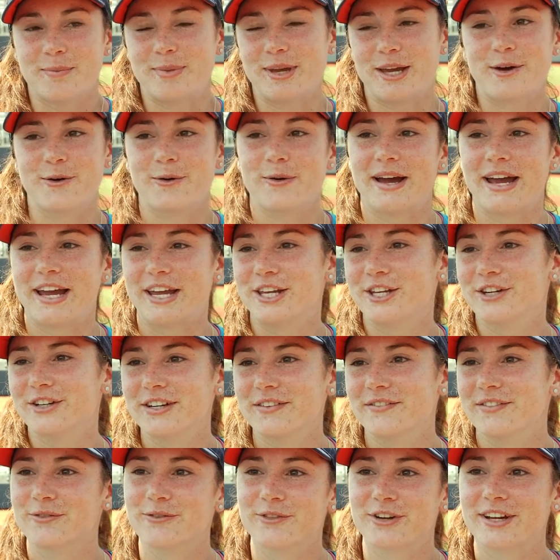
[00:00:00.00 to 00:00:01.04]
being away, you
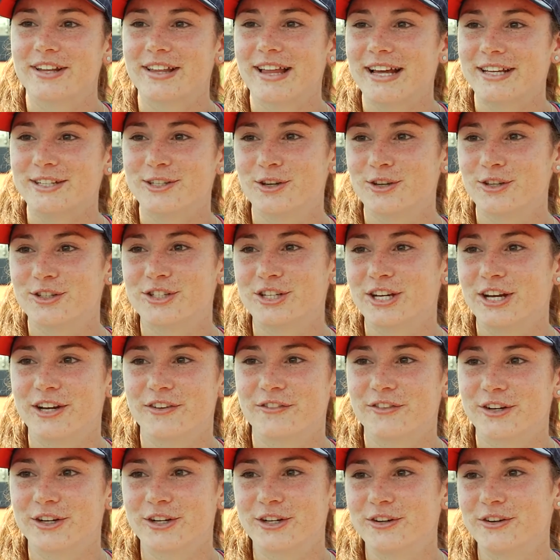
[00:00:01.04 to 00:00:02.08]
don't even realize who's
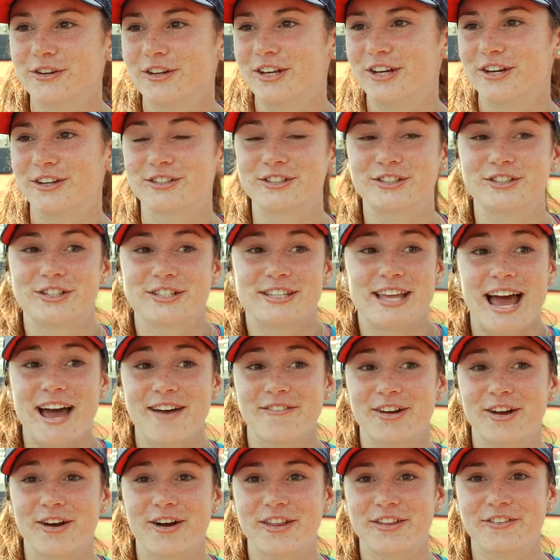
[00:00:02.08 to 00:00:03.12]
cheering for who, you know, so just
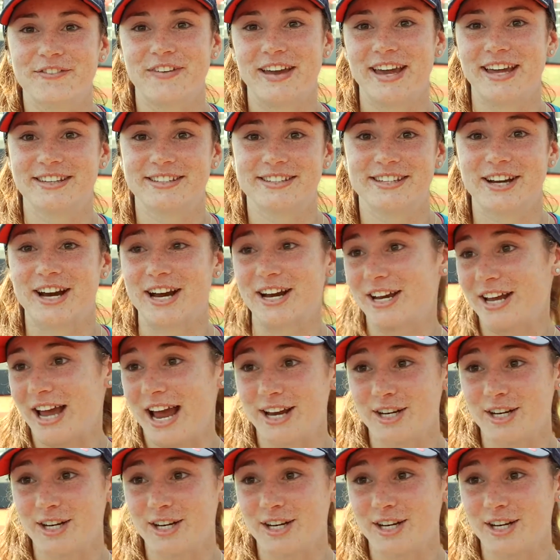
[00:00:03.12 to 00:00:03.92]
having all the fans there, I,